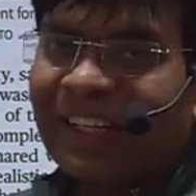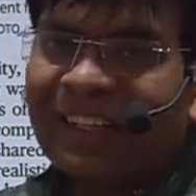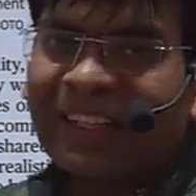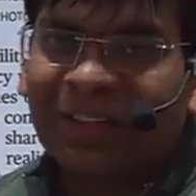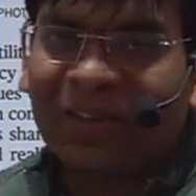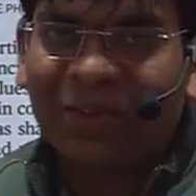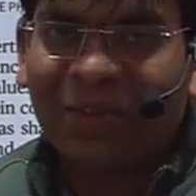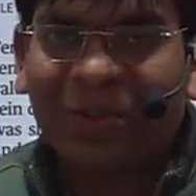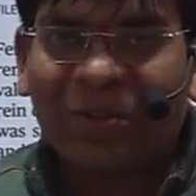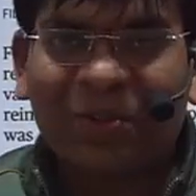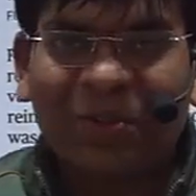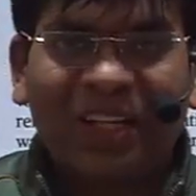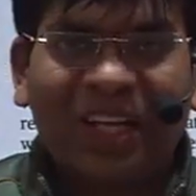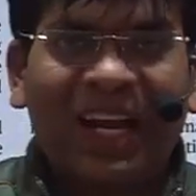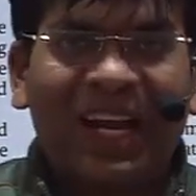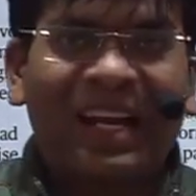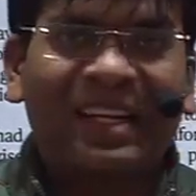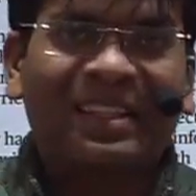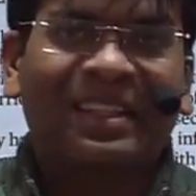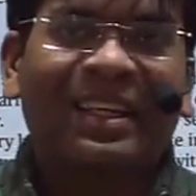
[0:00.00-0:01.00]
the corona
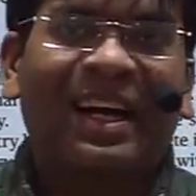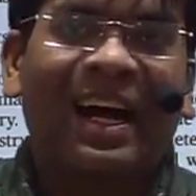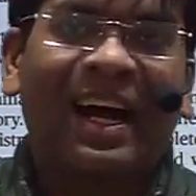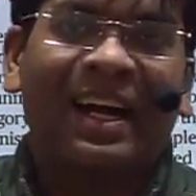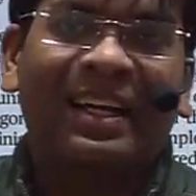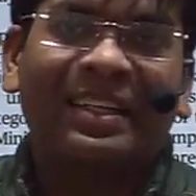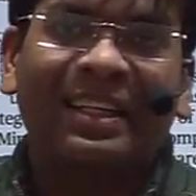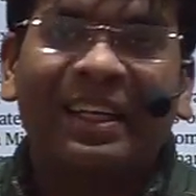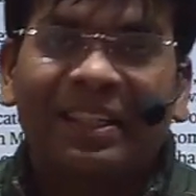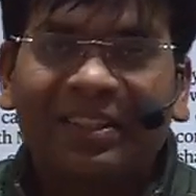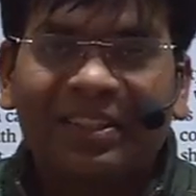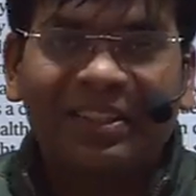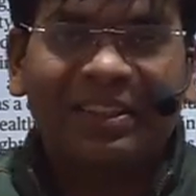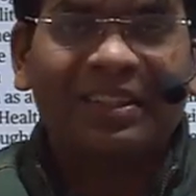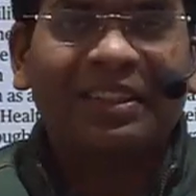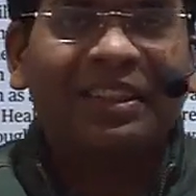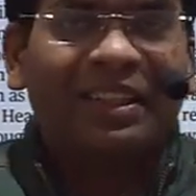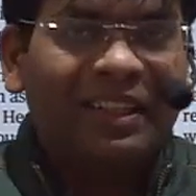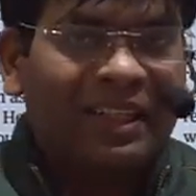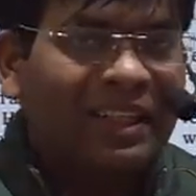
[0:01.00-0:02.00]
has the
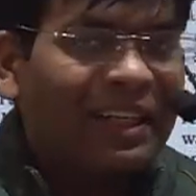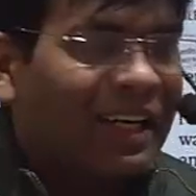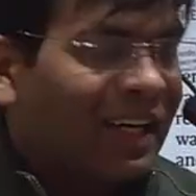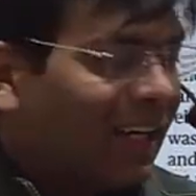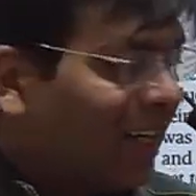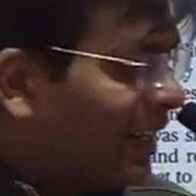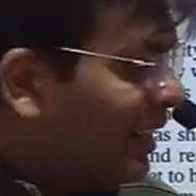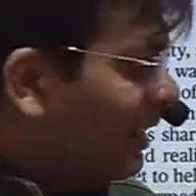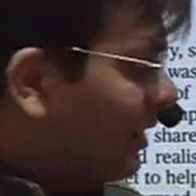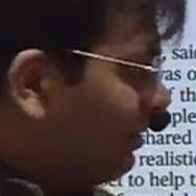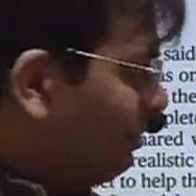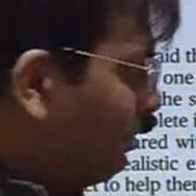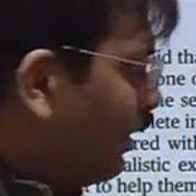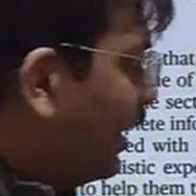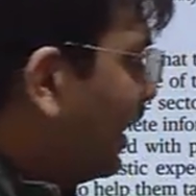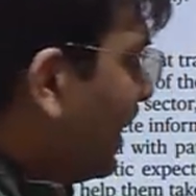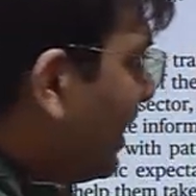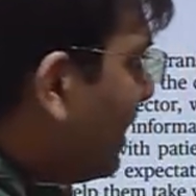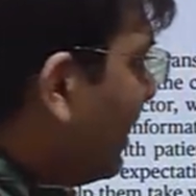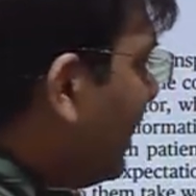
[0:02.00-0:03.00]
highest
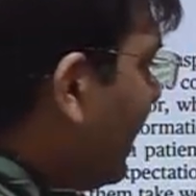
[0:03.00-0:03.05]
degree